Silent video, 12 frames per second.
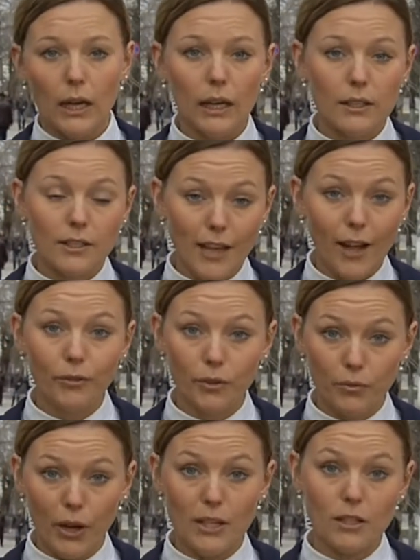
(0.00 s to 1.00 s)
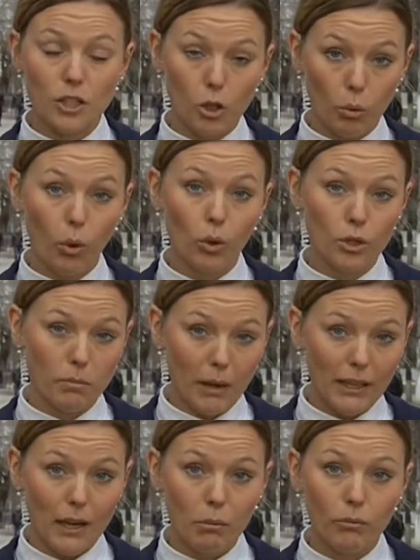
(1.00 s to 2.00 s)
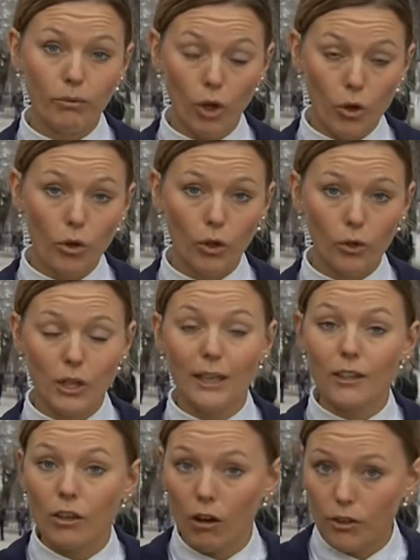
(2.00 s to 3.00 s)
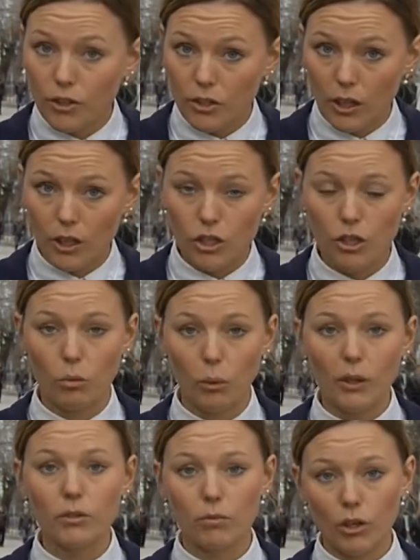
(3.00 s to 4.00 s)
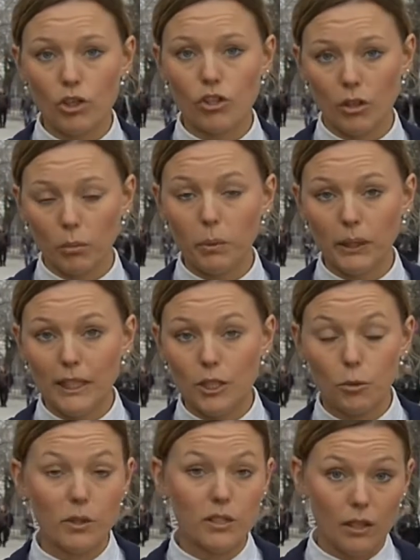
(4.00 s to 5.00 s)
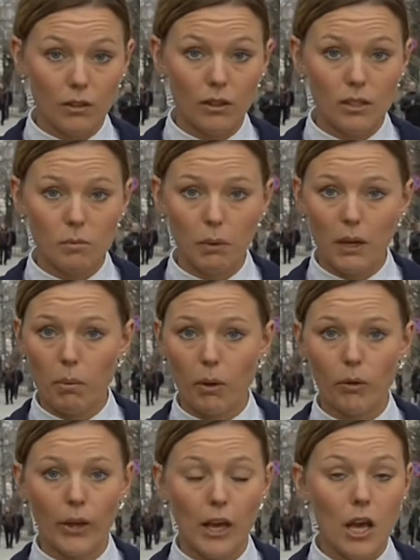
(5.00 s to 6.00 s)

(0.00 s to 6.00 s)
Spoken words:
self-defense squads made up of locals in coordination with regional police. We see these people, they